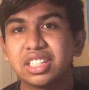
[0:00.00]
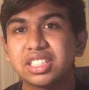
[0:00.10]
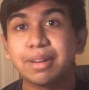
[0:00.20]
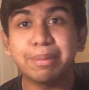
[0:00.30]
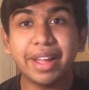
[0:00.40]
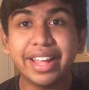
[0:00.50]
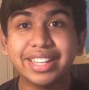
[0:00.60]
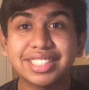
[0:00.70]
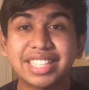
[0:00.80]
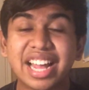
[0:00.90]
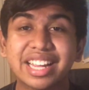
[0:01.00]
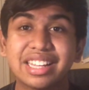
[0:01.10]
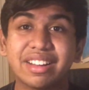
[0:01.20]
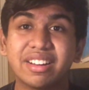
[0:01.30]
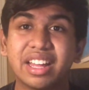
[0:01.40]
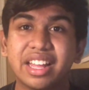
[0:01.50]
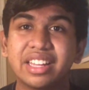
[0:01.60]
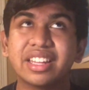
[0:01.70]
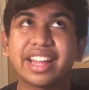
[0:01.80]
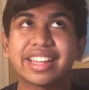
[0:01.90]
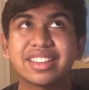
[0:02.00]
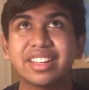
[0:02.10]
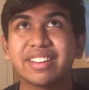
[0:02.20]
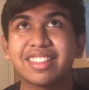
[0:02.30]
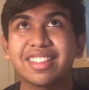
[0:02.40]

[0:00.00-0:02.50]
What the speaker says: So playing this deck in like the